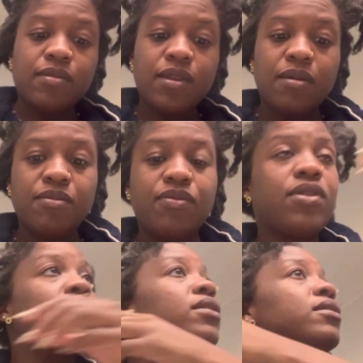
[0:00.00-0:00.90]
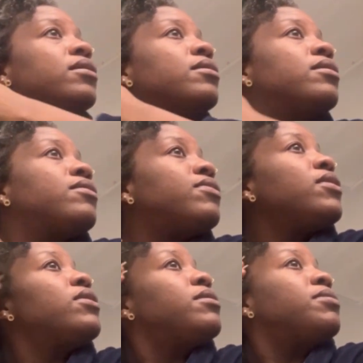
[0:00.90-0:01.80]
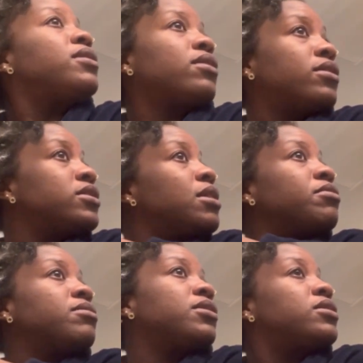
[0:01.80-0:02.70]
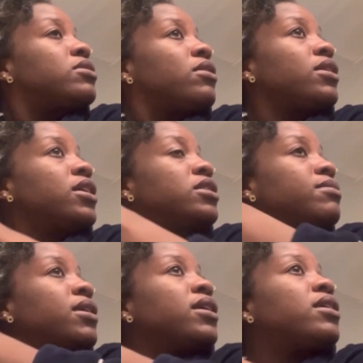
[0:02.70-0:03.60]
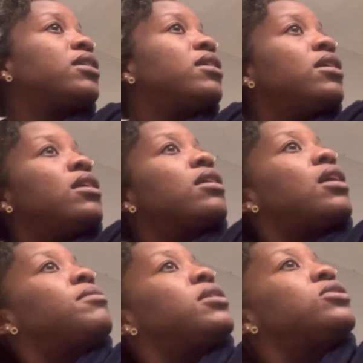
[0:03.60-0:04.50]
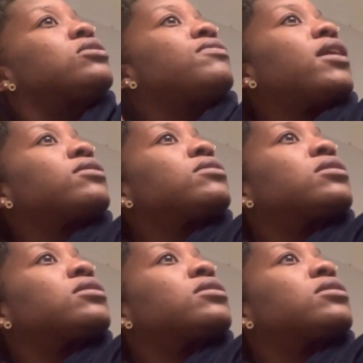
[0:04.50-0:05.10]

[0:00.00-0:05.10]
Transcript: I'm very, very big on supplements. Sorry, that's my combination of factors.